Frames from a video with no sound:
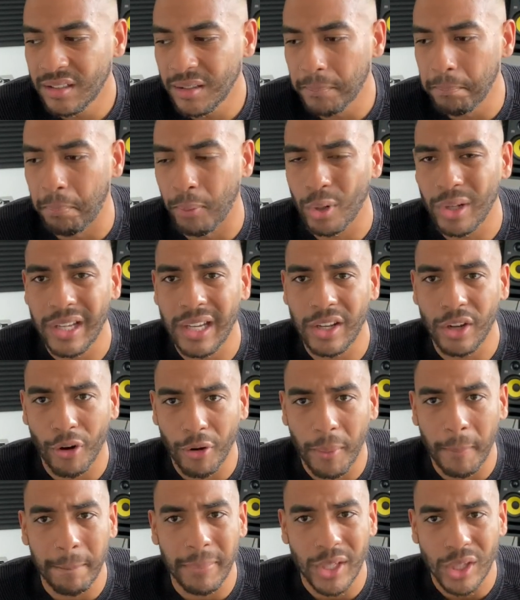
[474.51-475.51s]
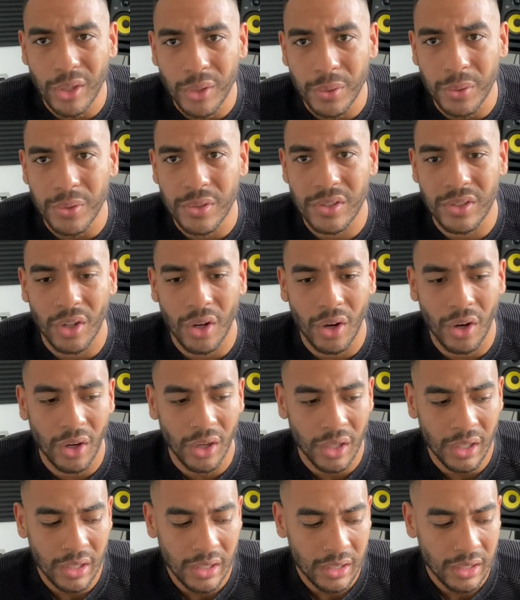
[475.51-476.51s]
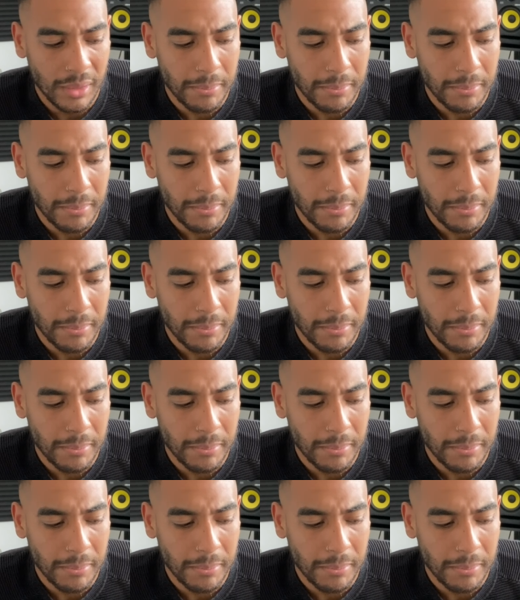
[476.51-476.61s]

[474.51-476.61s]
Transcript: bullied or abused or